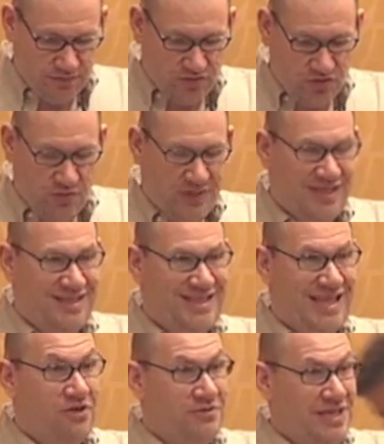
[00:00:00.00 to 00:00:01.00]
So
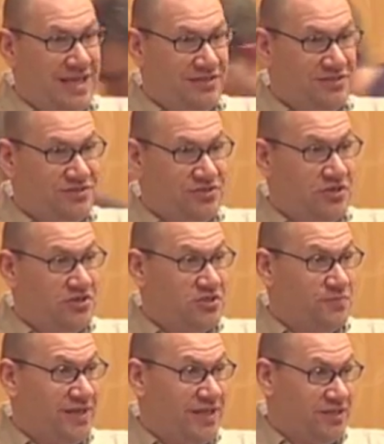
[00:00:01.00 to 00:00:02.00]
they don't get
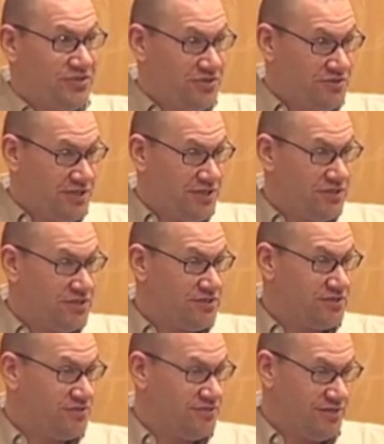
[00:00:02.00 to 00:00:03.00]
searched by the search
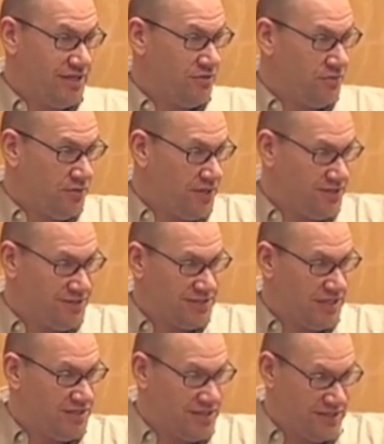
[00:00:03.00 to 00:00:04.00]
engines because they don't know what's
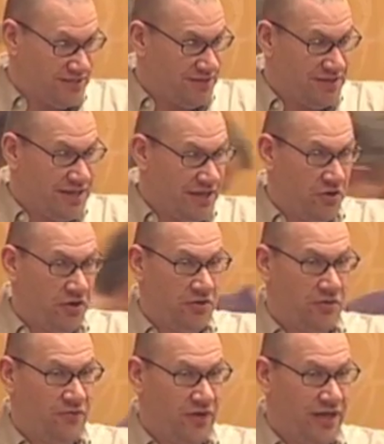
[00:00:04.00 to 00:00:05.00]
in, in that
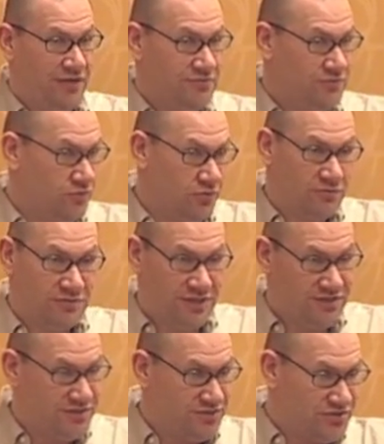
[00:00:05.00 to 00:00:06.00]
audio file. Google
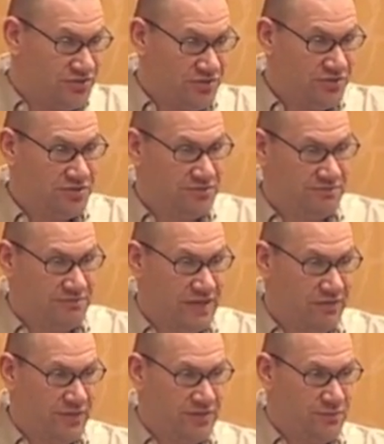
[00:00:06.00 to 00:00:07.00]
doesn't search
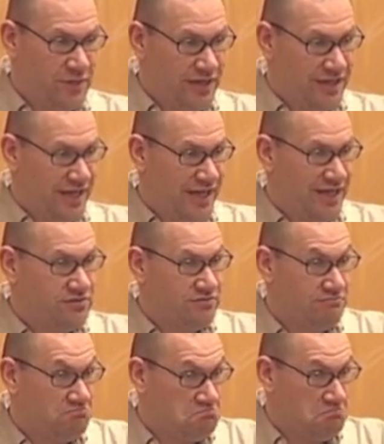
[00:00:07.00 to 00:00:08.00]
everybody's podcast,
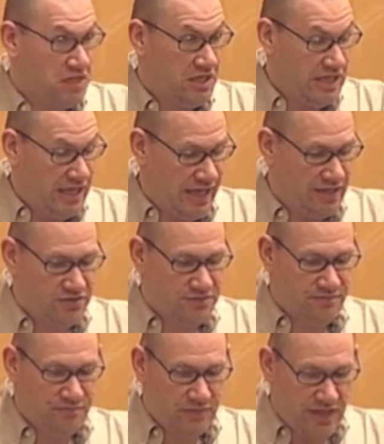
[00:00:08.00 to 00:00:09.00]
it can't.
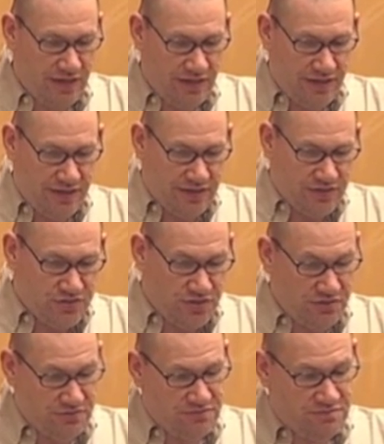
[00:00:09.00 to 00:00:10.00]

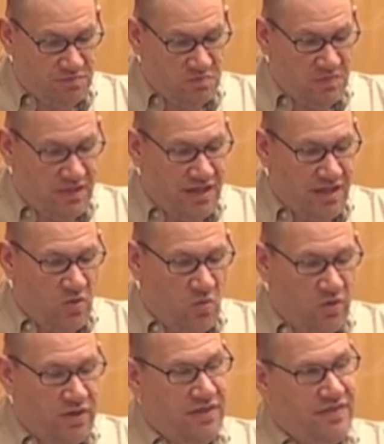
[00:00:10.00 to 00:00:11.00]
So,
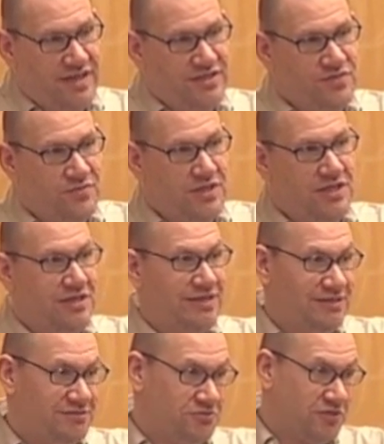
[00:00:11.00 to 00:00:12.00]
one of the things that we
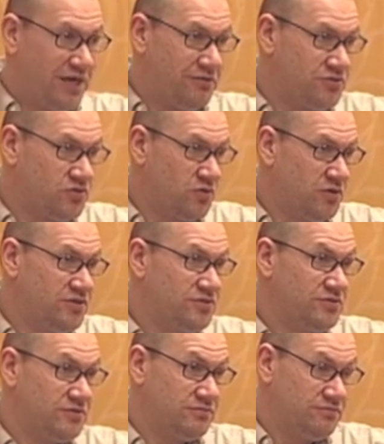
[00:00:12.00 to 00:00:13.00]
can
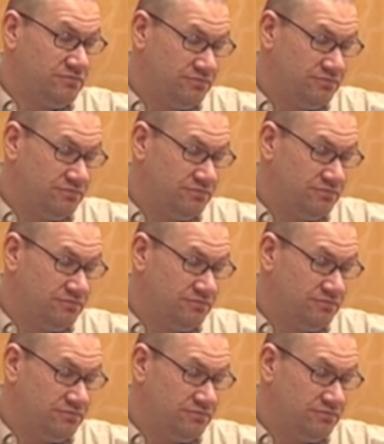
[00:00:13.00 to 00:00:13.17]
crowdsource or